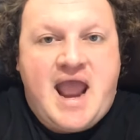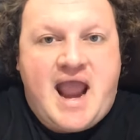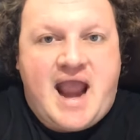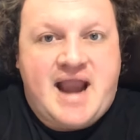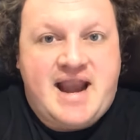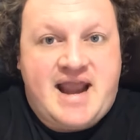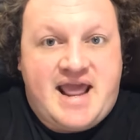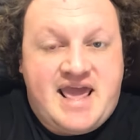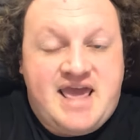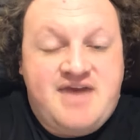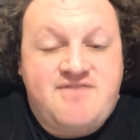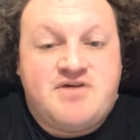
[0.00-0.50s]

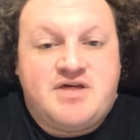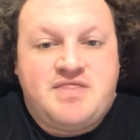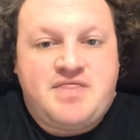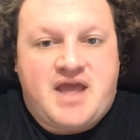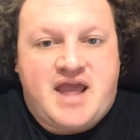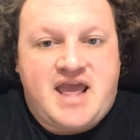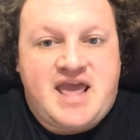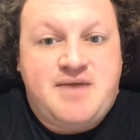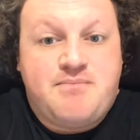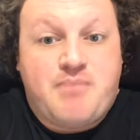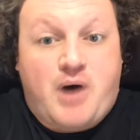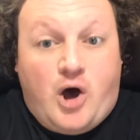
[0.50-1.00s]
And even
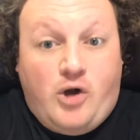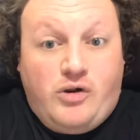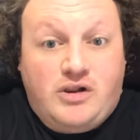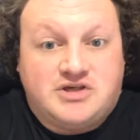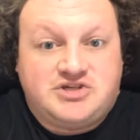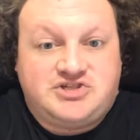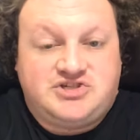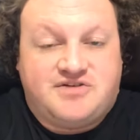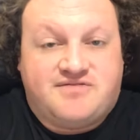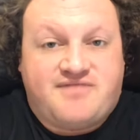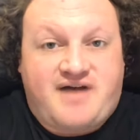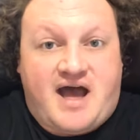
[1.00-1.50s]

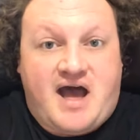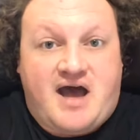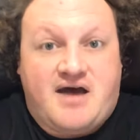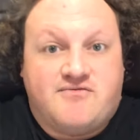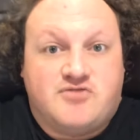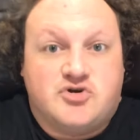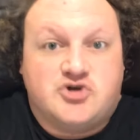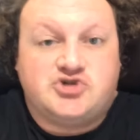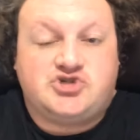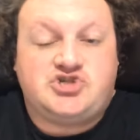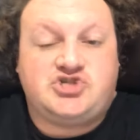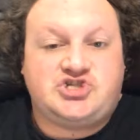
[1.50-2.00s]
Ebola
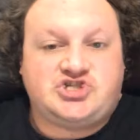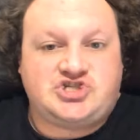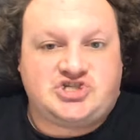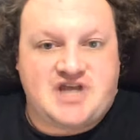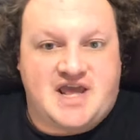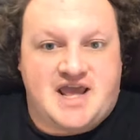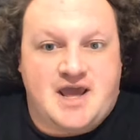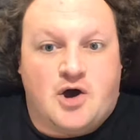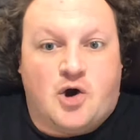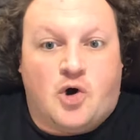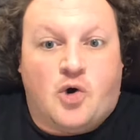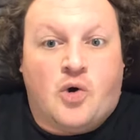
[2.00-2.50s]
survivors
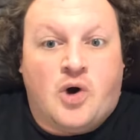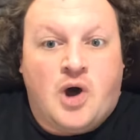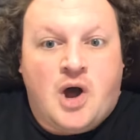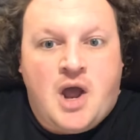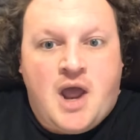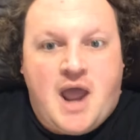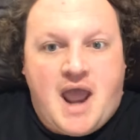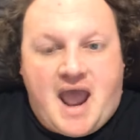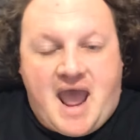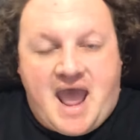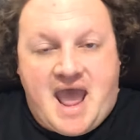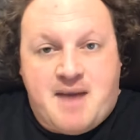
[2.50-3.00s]
still
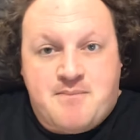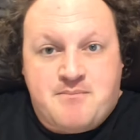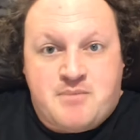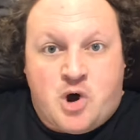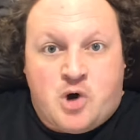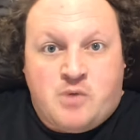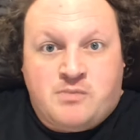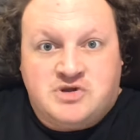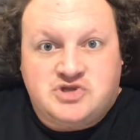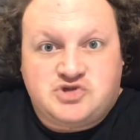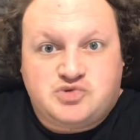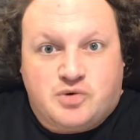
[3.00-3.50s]
have
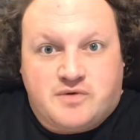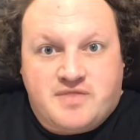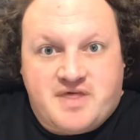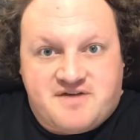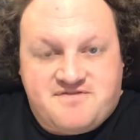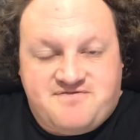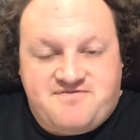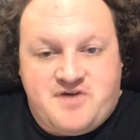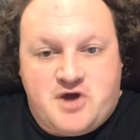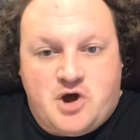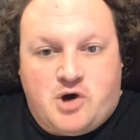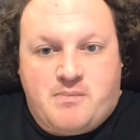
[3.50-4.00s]
moments where
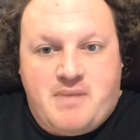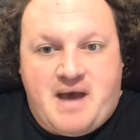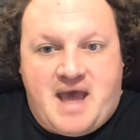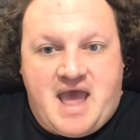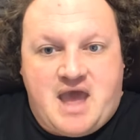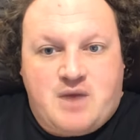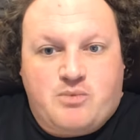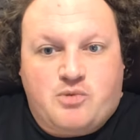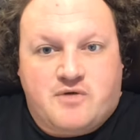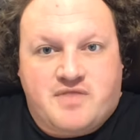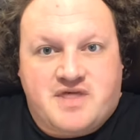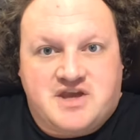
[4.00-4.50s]
they feel
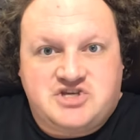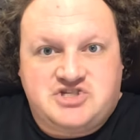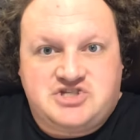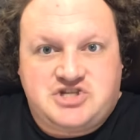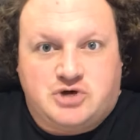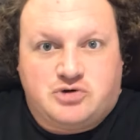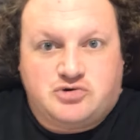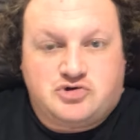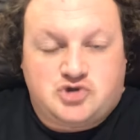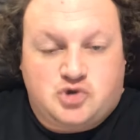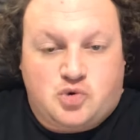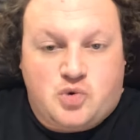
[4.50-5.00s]
bad, where they
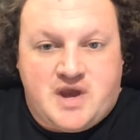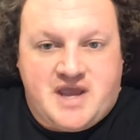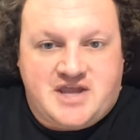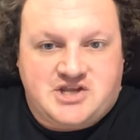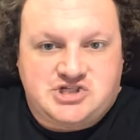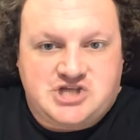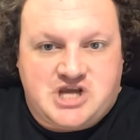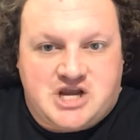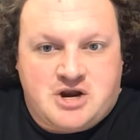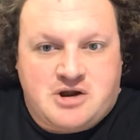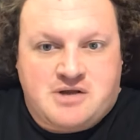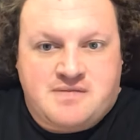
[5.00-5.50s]
still
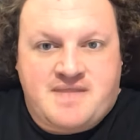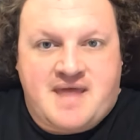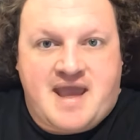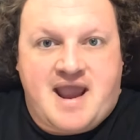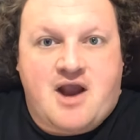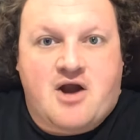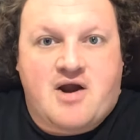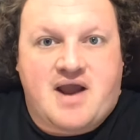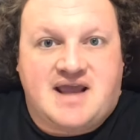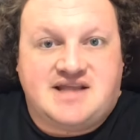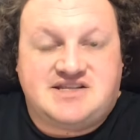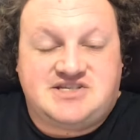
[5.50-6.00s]
twitch here and
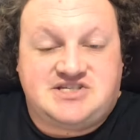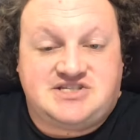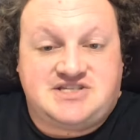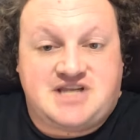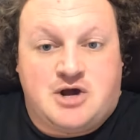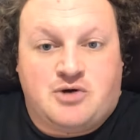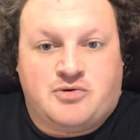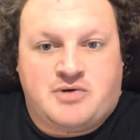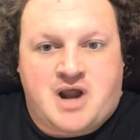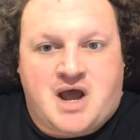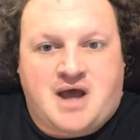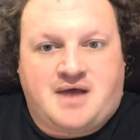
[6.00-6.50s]
there. It's
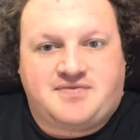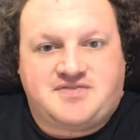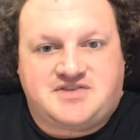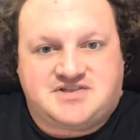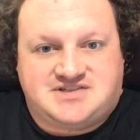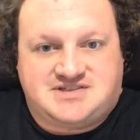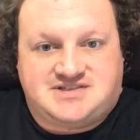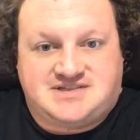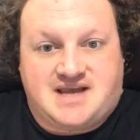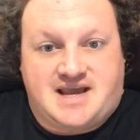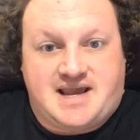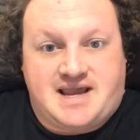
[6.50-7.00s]
still not the
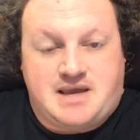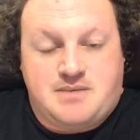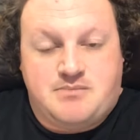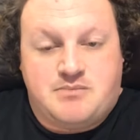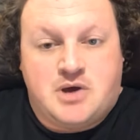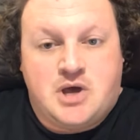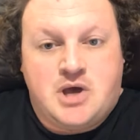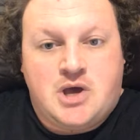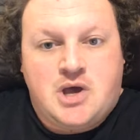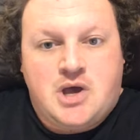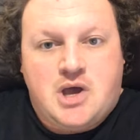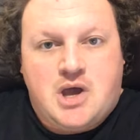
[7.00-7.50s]
same.